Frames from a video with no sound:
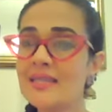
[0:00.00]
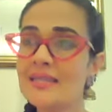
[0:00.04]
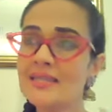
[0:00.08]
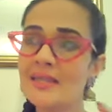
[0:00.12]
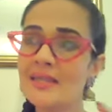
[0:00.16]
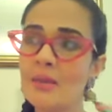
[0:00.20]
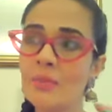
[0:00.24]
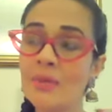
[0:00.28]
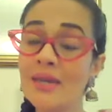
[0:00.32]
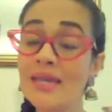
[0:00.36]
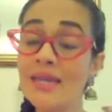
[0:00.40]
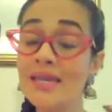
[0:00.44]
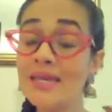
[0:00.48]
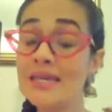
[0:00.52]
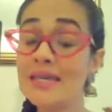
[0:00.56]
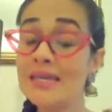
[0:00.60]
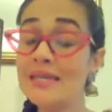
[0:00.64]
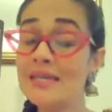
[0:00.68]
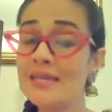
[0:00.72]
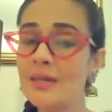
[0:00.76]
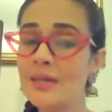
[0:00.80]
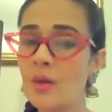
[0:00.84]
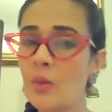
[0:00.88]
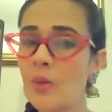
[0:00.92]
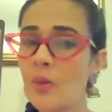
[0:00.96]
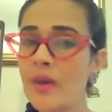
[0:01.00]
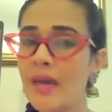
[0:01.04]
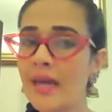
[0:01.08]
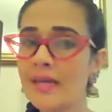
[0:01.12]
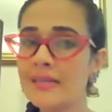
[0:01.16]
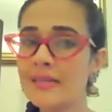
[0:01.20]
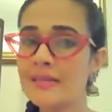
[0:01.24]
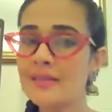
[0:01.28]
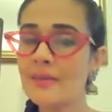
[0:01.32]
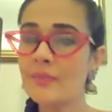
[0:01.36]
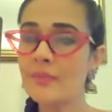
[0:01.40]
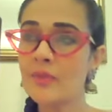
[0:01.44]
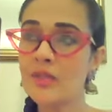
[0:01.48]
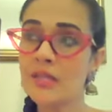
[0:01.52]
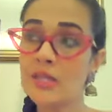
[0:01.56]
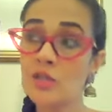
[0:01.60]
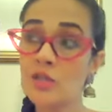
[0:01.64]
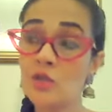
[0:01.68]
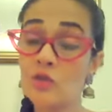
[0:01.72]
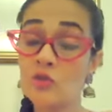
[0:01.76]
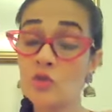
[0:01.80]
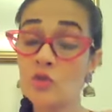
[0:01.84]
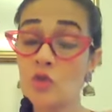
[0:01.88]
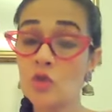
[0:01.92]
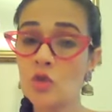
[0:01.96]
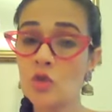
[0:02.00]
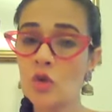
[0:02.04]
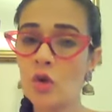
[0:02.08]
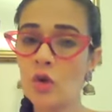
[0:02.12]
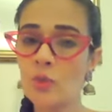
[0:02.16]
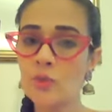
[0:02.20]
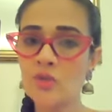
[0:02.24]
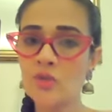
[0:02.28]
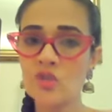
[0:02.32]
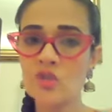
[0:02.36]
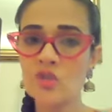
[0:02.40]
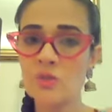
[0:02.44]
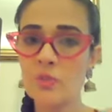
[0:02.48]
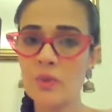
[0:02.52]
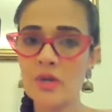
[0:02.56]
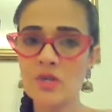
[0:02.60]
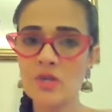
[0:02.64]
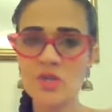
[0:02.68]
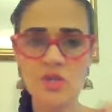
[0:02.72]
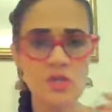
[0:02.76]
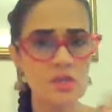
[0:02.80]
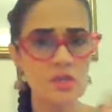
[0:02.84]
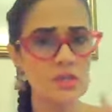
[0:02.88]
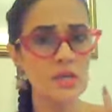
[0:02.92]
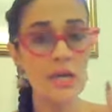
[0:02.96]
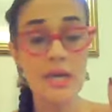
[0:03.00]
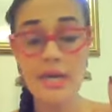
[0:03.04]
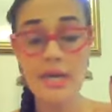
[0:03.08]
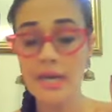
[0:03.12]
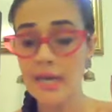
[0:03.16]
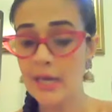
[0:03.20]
There's somebody eating away at something that you've stored, which is precious.